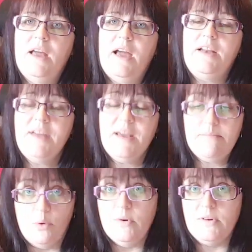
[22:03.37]
And you
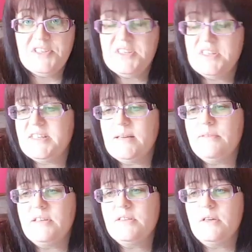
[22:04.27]
get bored listing the same
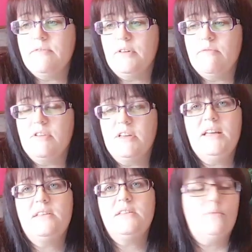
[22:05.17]
things over and over
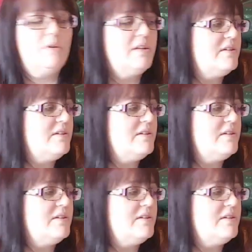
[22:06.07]
again. So one of